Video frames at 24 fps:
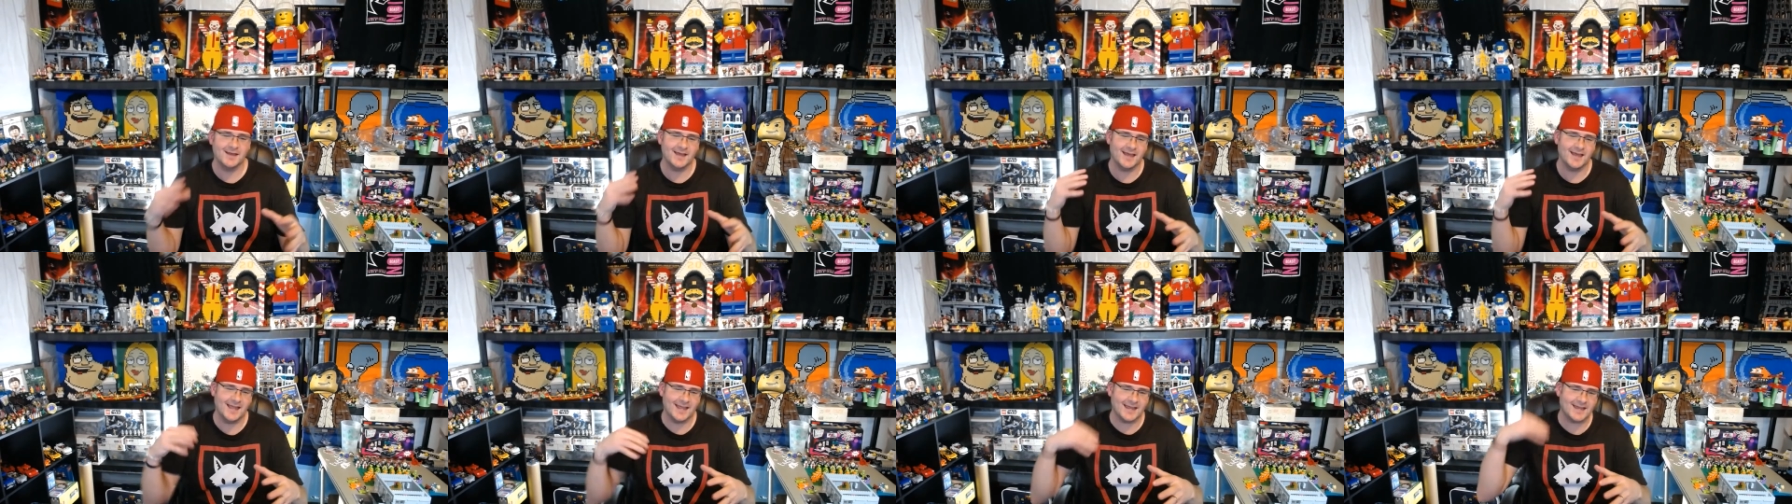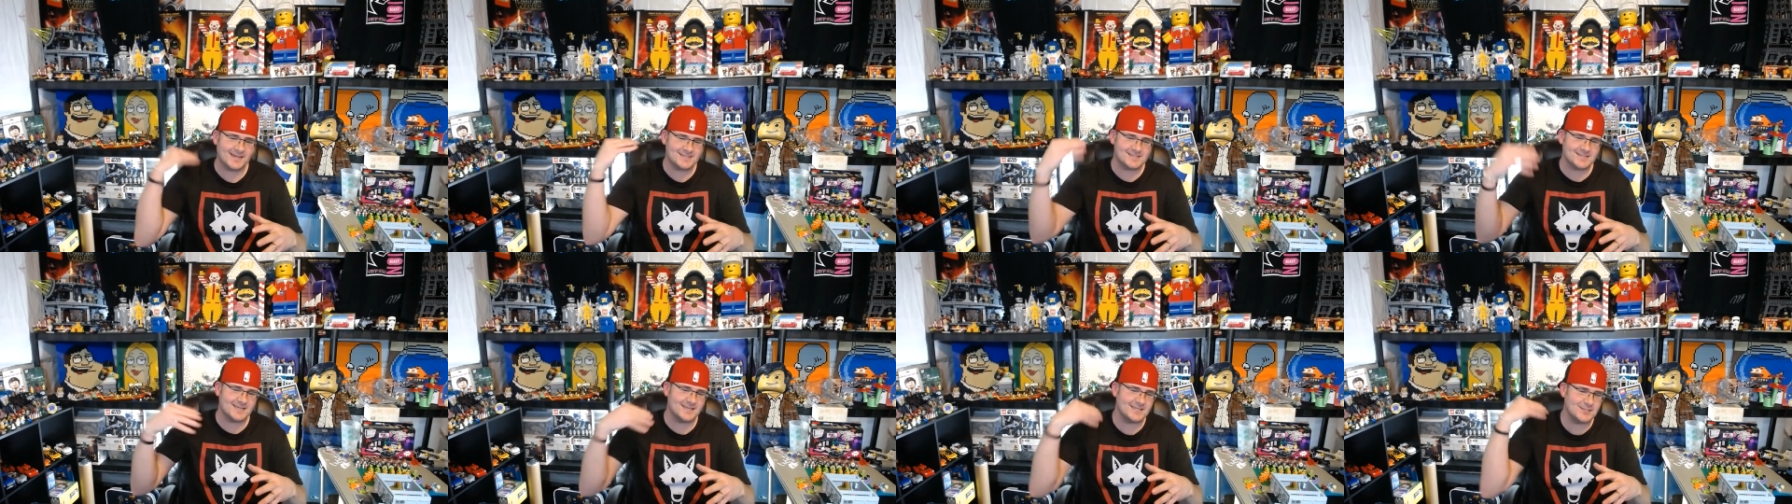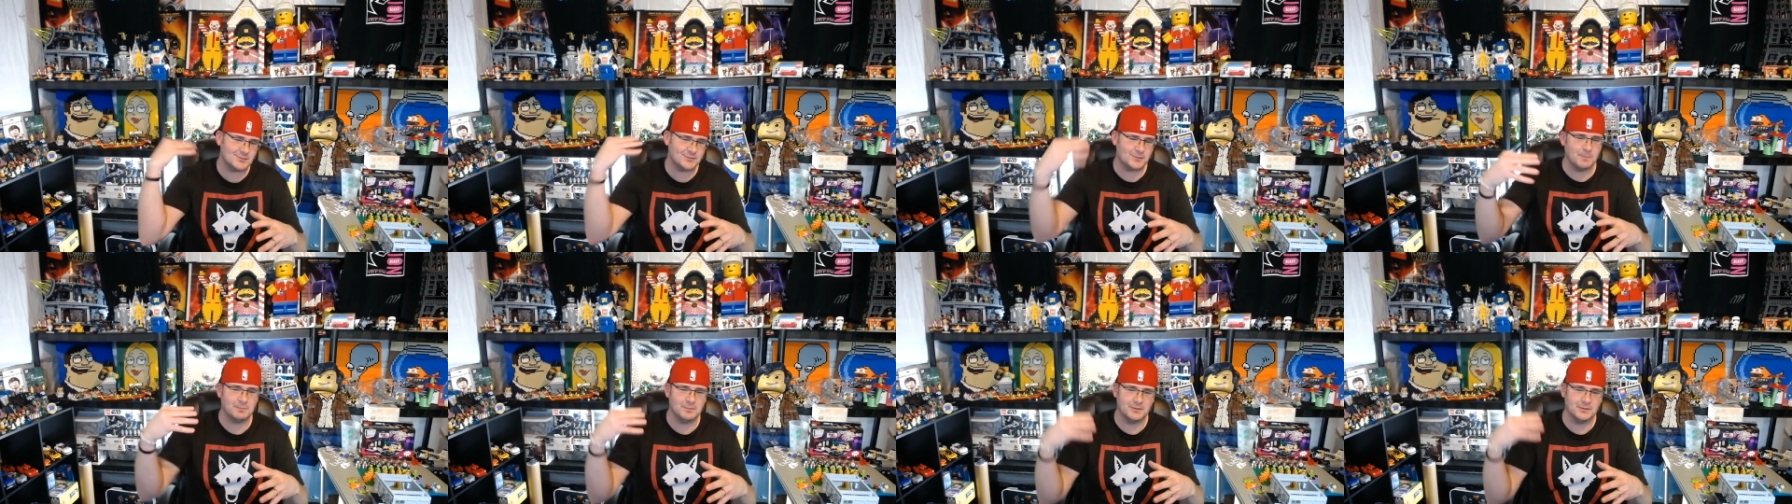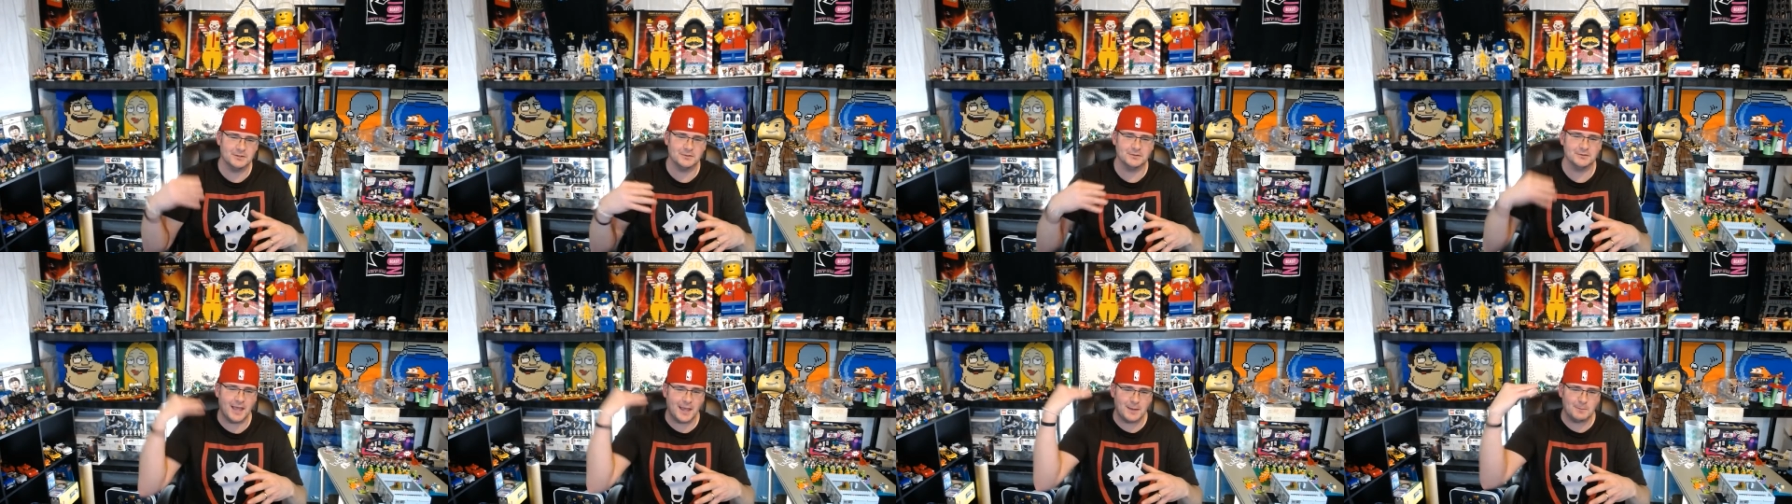and continue to
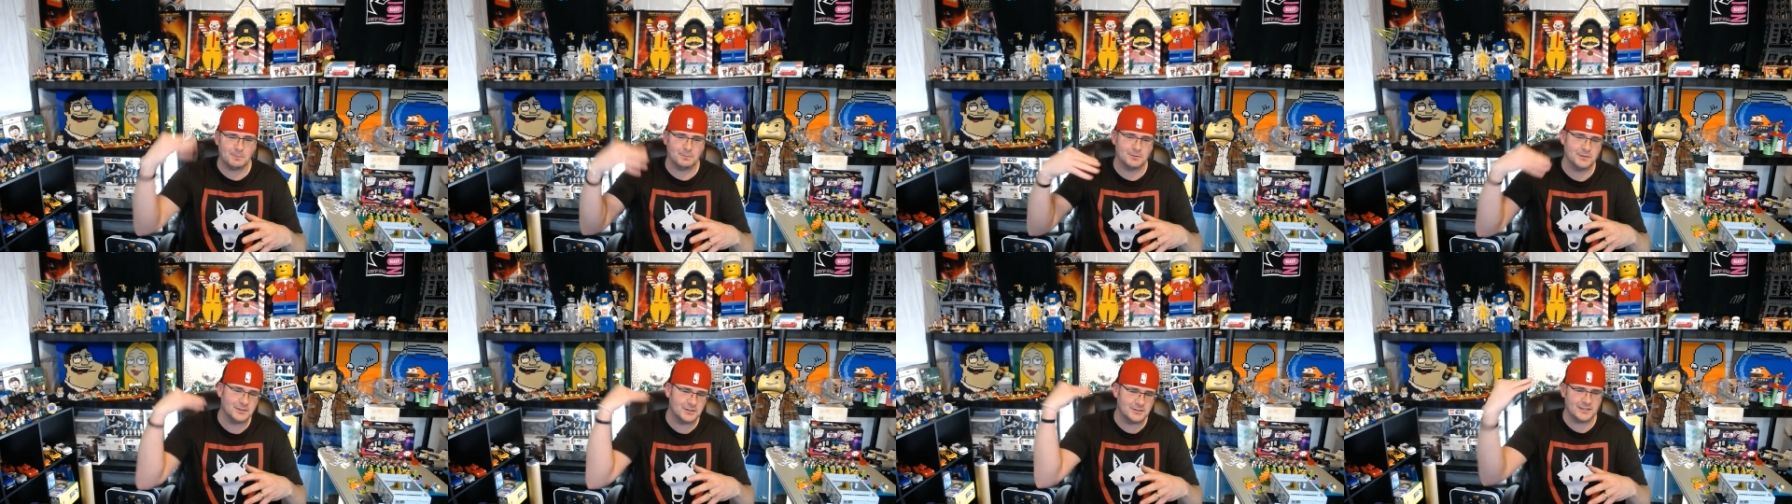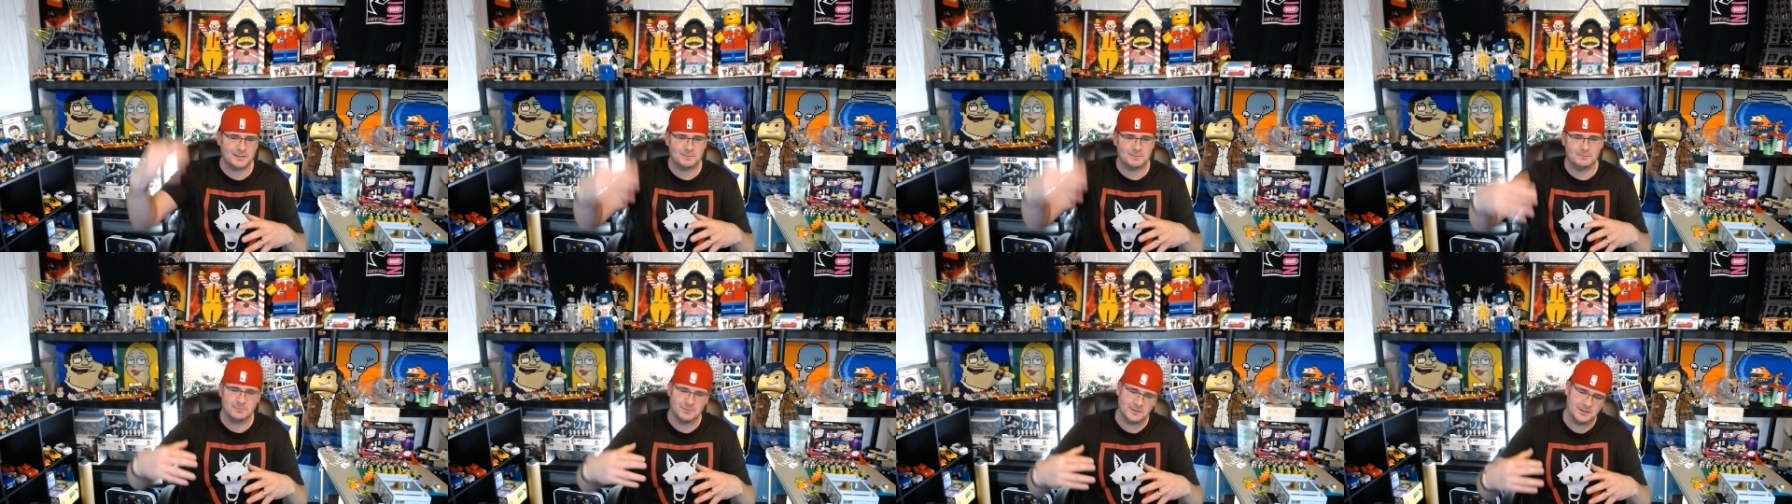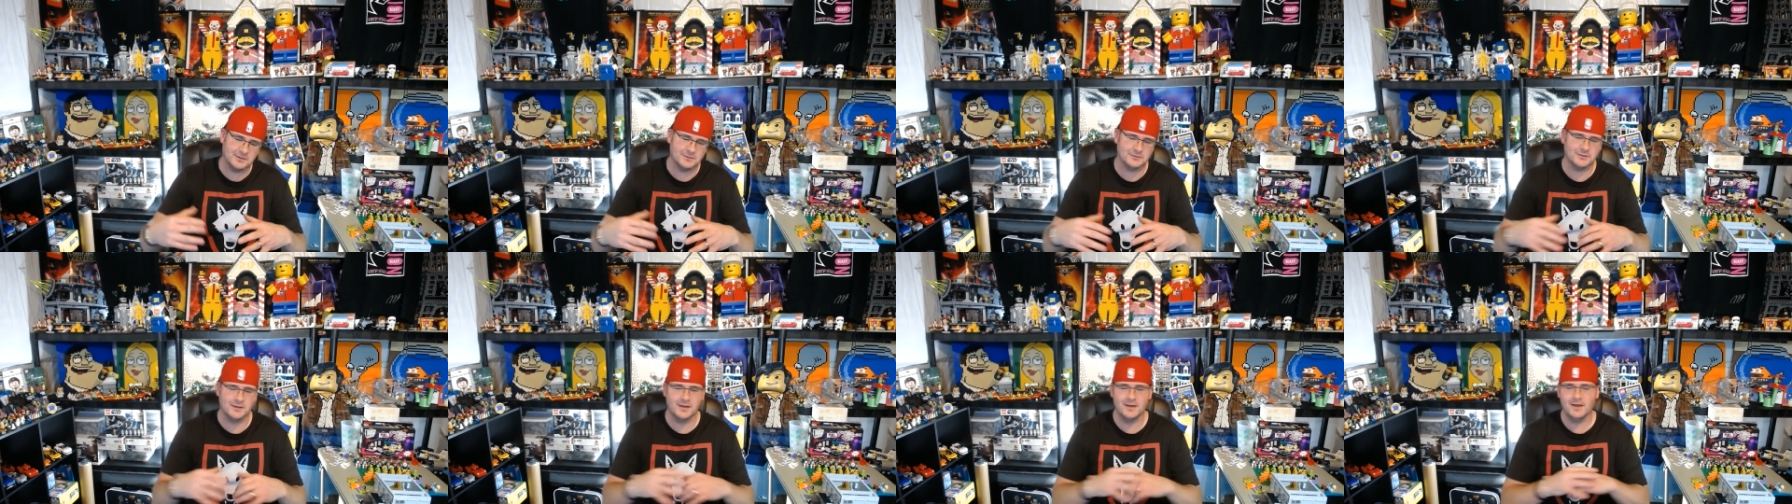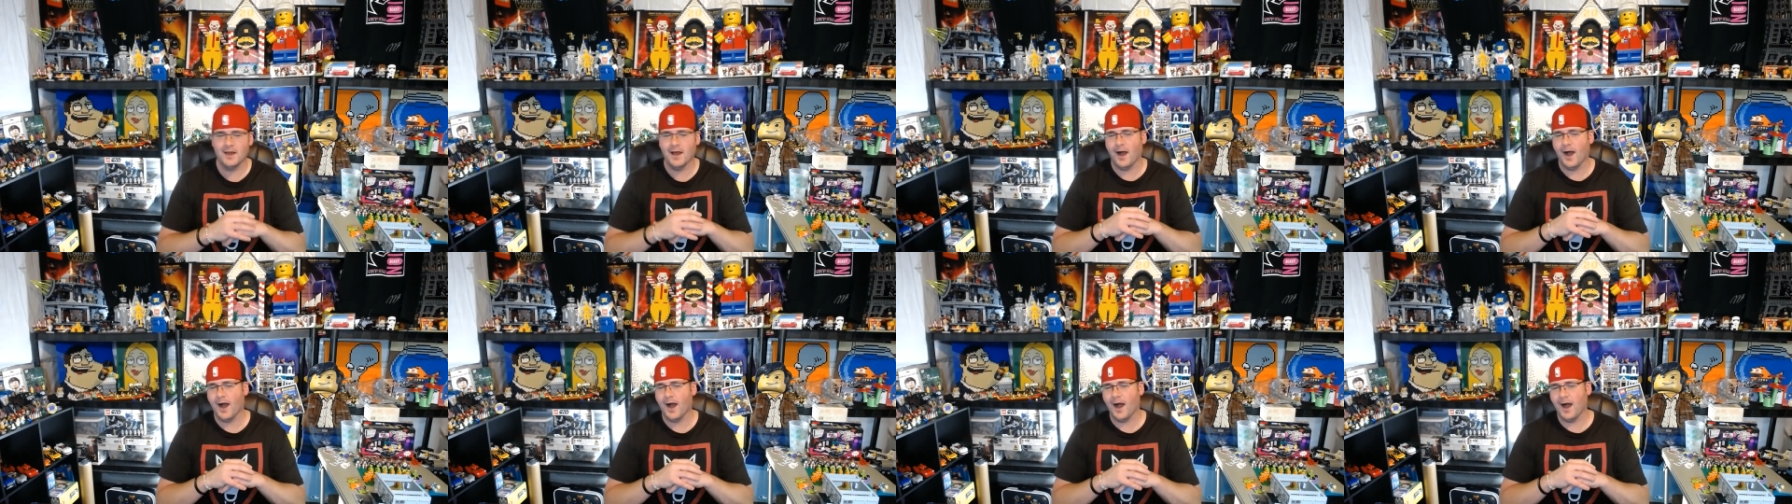build and build and build
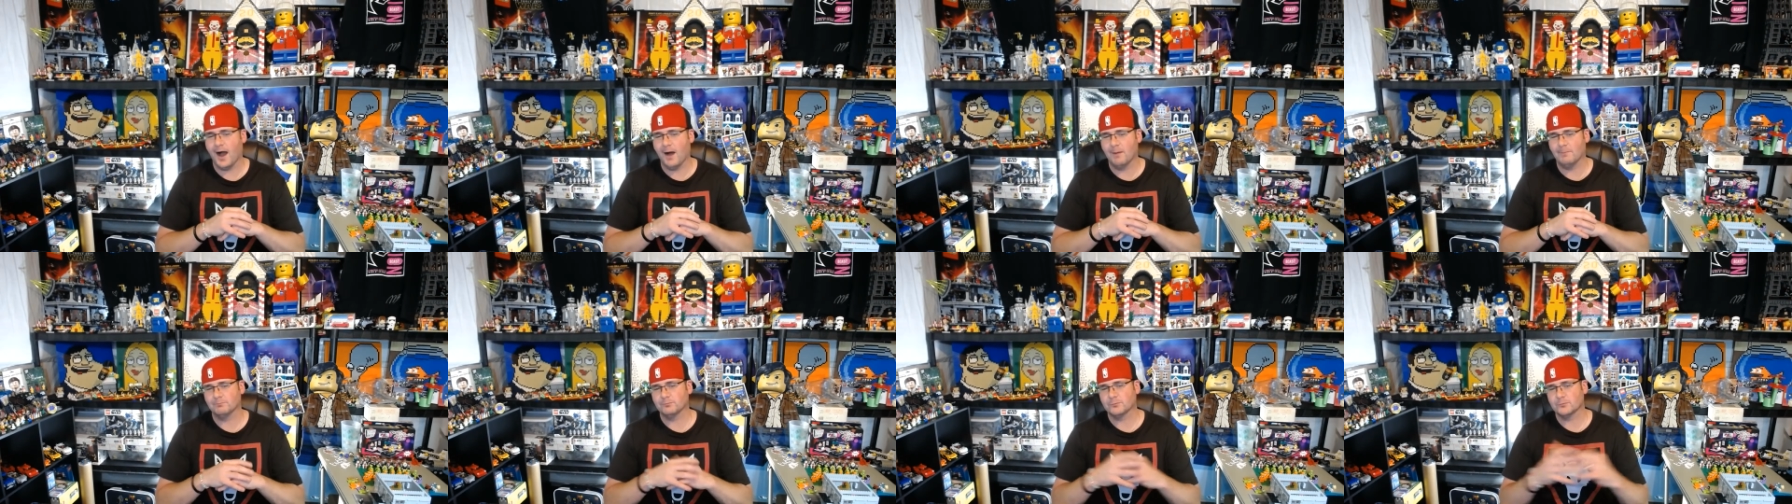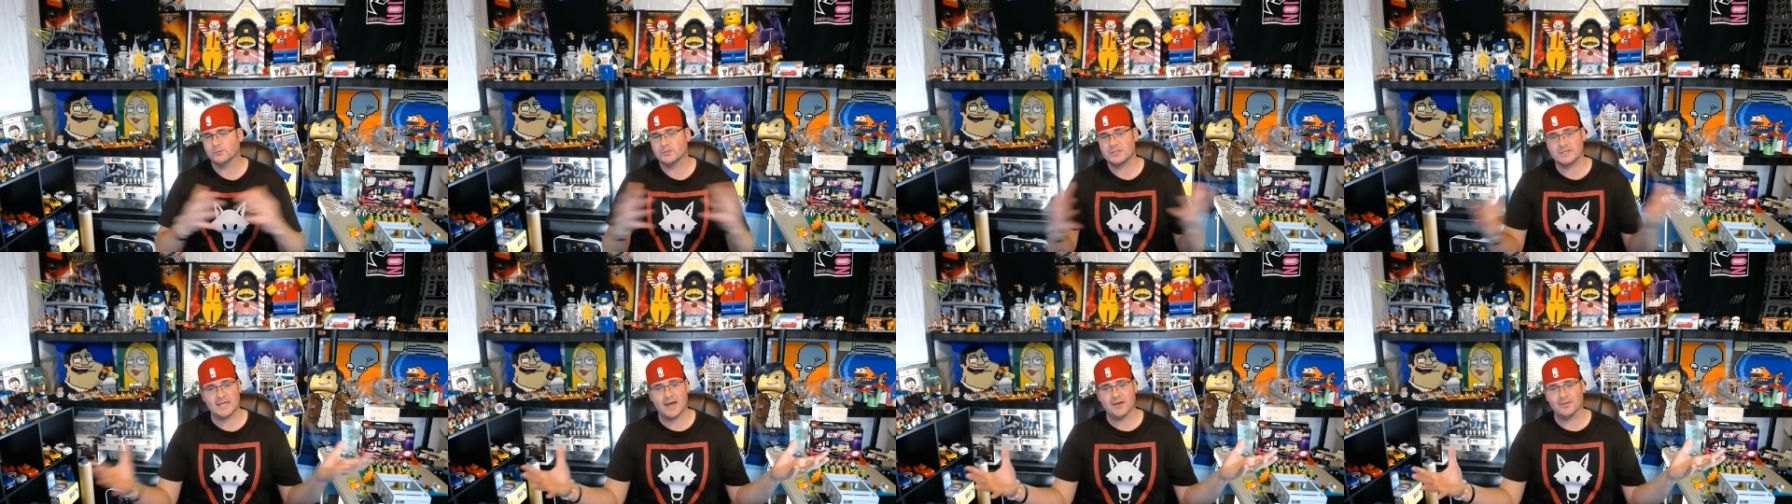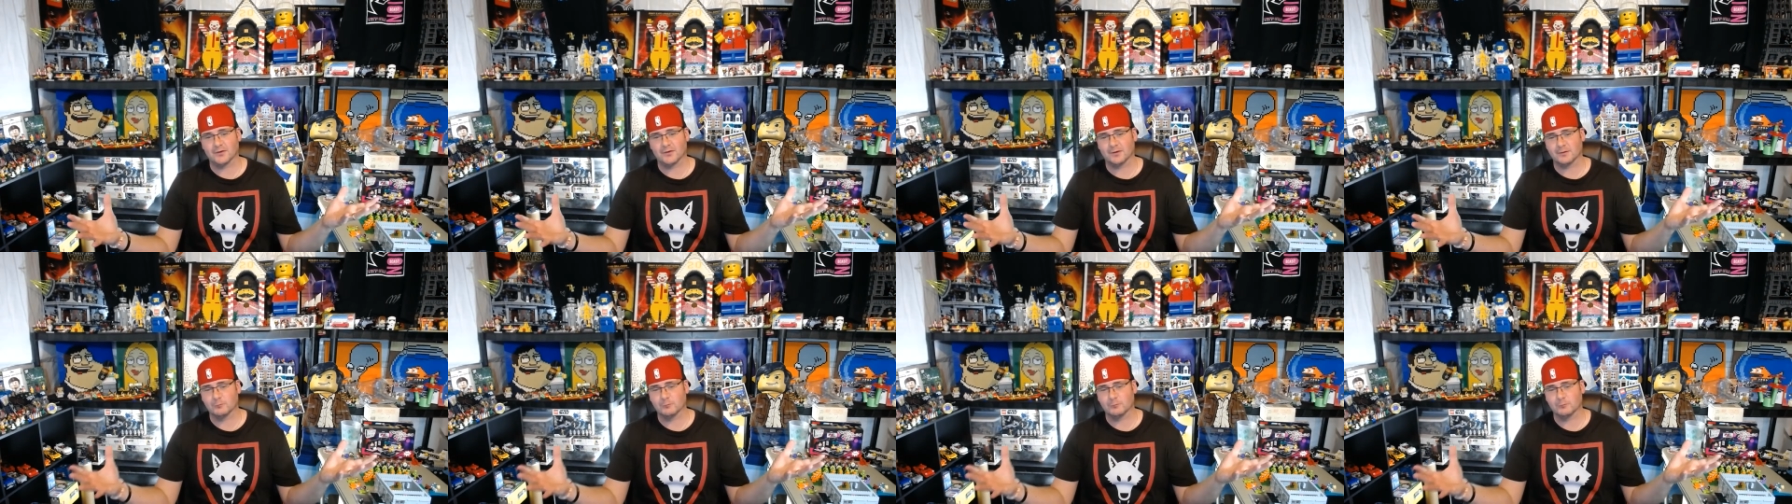um, together.